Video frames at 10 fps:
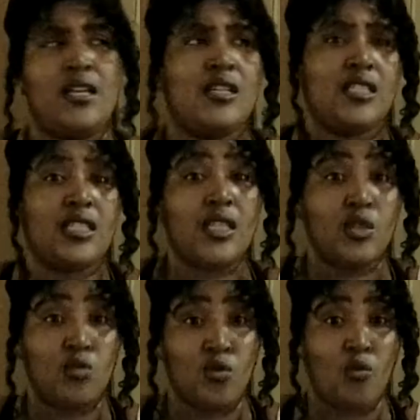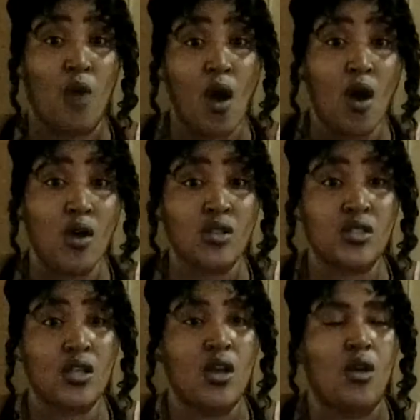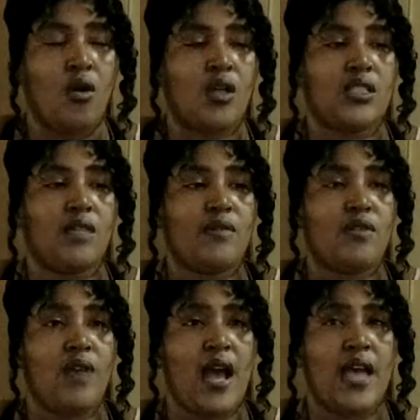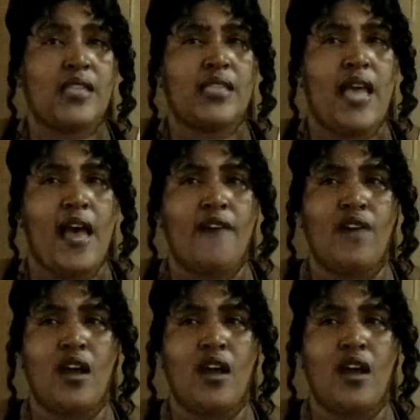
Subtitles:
see through walls, or some of you guys have